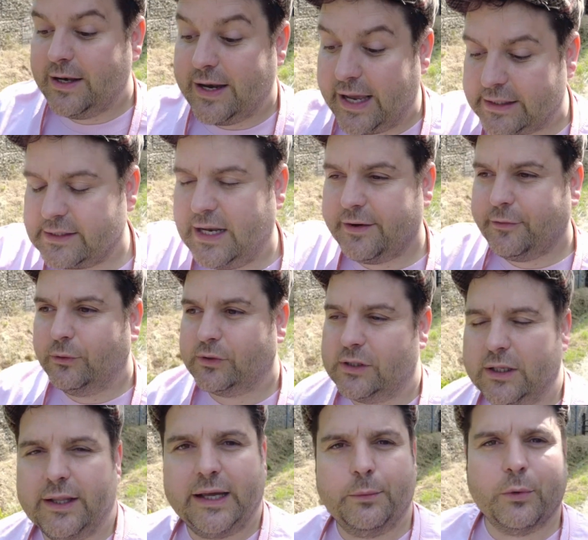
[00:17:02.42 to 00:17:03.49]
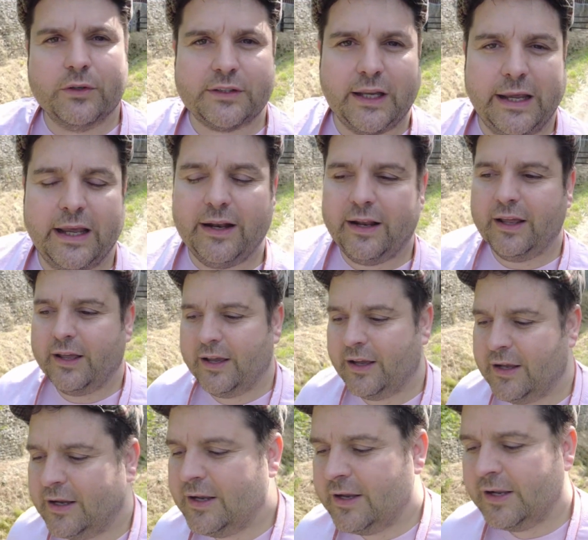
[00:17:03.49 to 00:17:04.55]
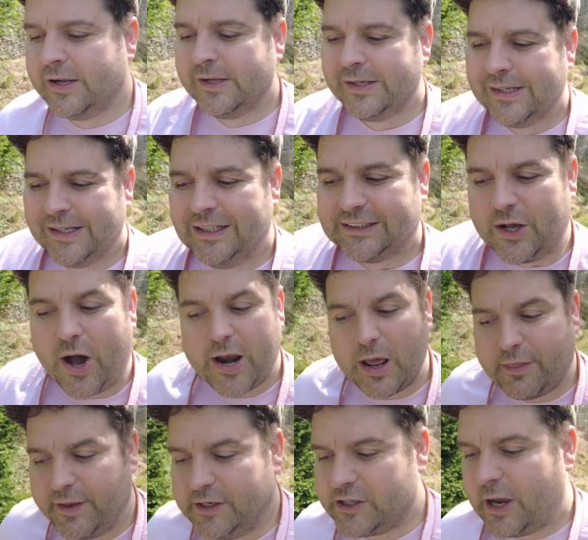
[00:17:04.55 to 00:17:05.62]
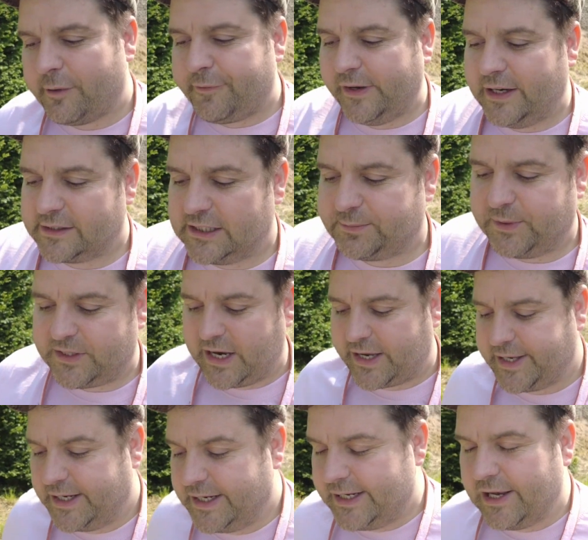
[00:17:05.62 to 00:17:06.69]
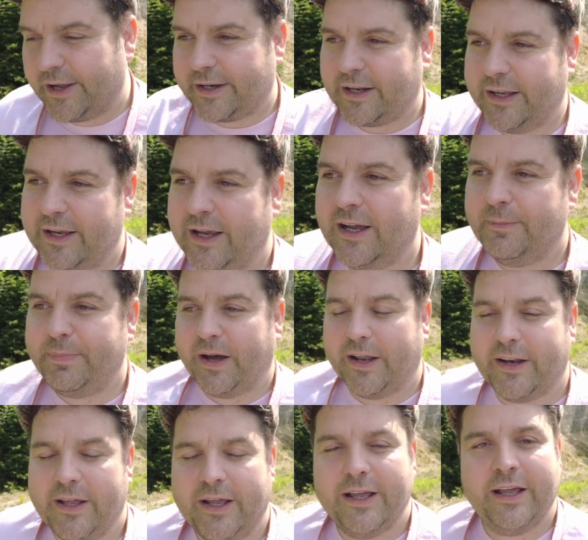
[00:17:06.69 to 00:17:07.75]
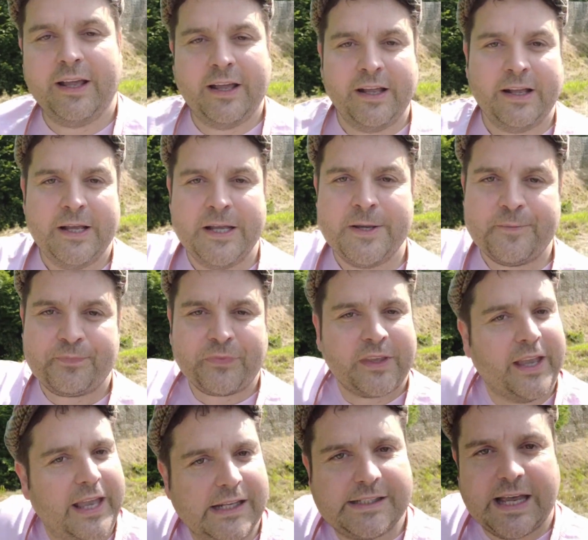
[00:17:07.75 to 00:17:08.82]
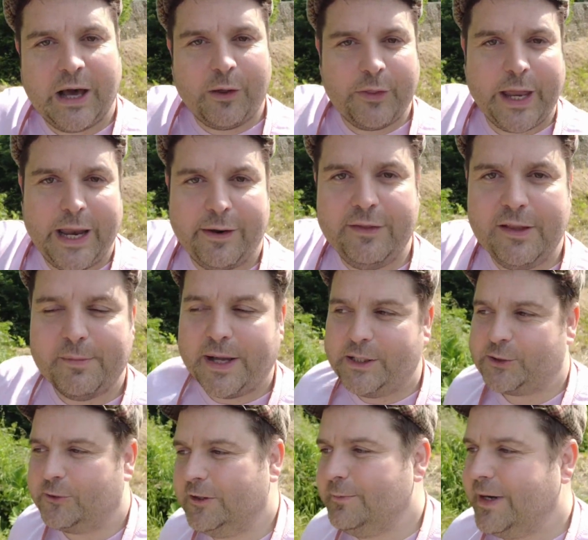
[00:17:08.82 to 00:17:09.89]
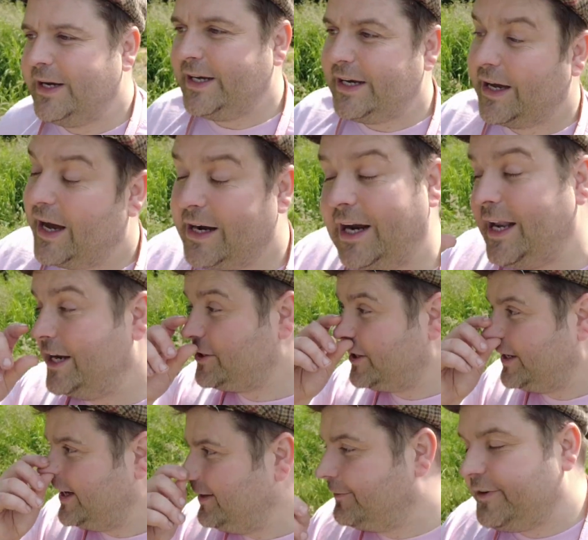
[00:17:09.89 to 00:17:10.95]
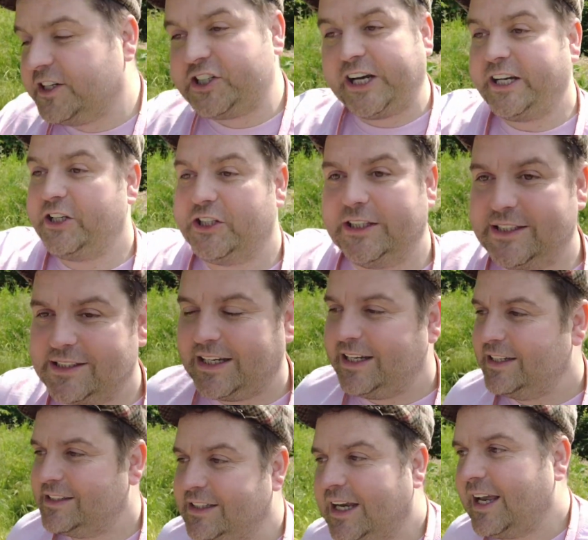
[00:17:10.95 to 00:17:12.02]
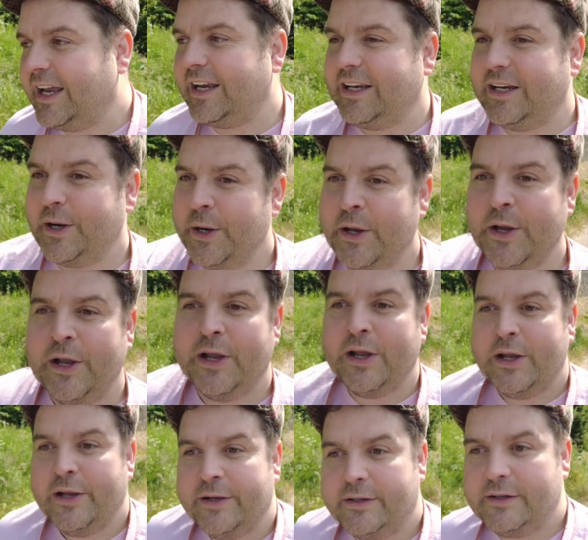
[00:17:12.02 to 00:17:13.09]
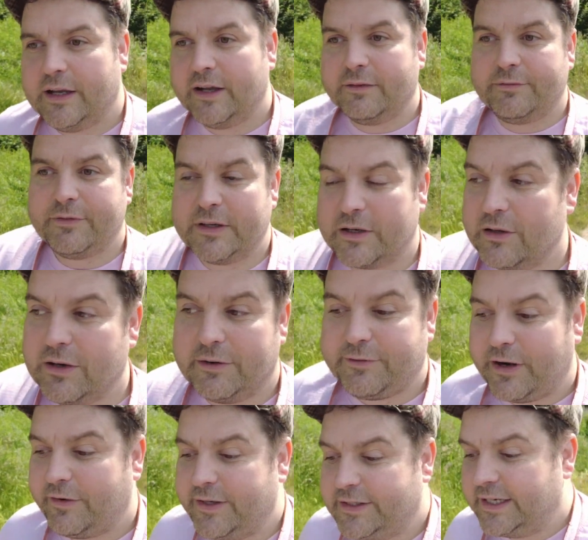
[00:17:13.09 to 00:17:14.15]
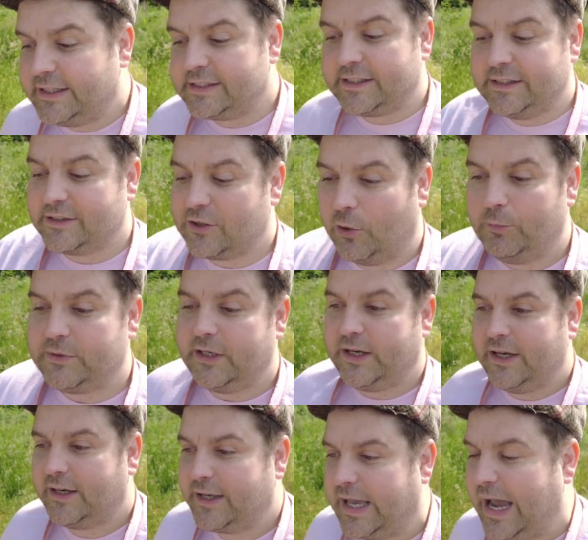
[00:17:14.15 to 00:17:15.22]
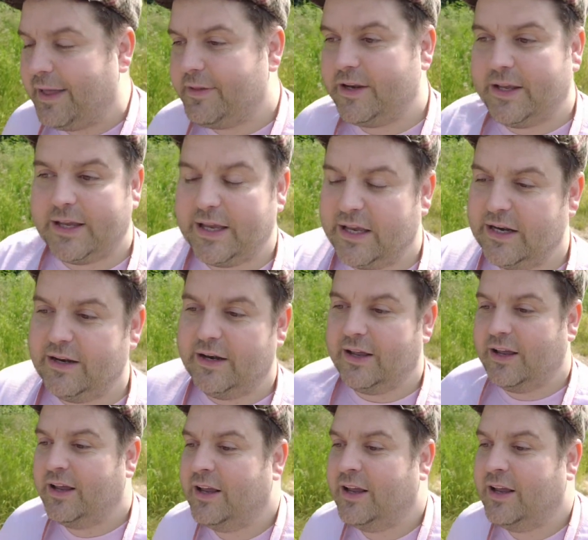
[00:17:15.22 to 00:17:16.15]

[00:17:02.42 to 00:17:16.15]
next levels that they want to hit. So I don't think João Felix is particularly likely, but it's out there in the mainstream media and allegedly Fajacious is a, a, you know a very decent top tier candidate in